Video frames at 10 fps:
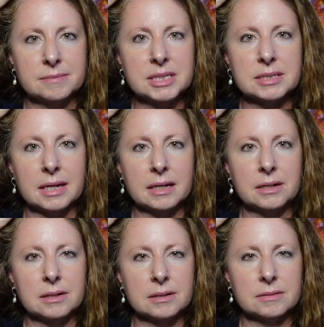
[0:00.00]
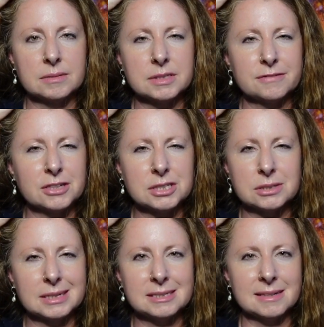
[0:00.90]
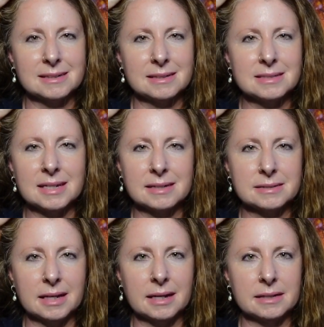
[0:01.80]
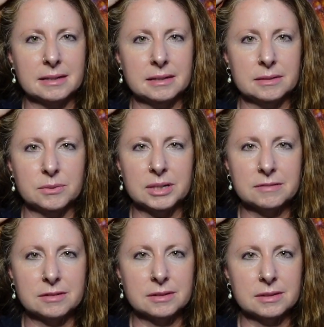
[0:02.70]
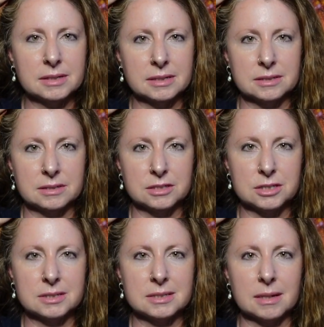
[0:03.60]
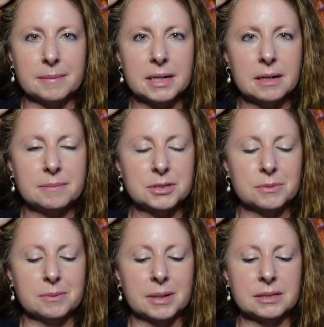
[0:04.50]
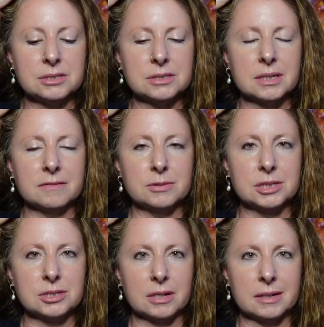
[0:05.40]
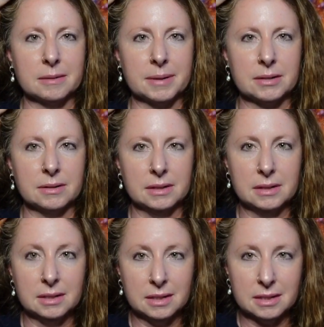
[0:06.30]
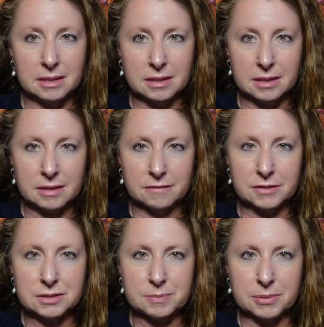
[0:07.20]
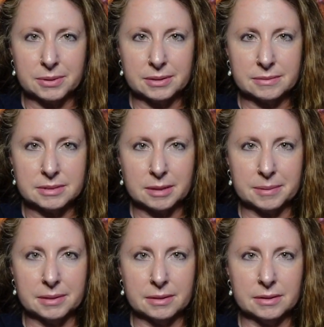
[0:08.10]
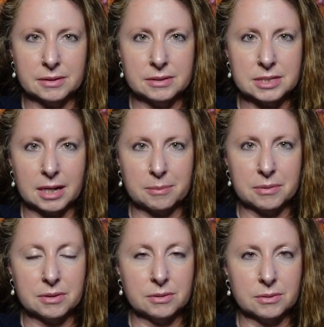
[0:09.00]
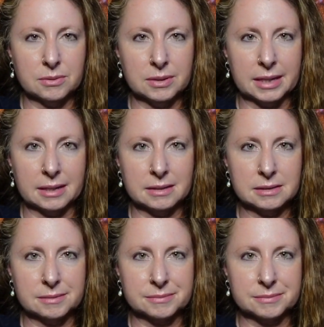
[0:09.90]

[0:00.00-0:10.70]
this anger, this frustration, this anxiety, whatever it is. Just sum it up to remind yourself what you're talking about. The first point is up here. You're going to tap with your whole hand.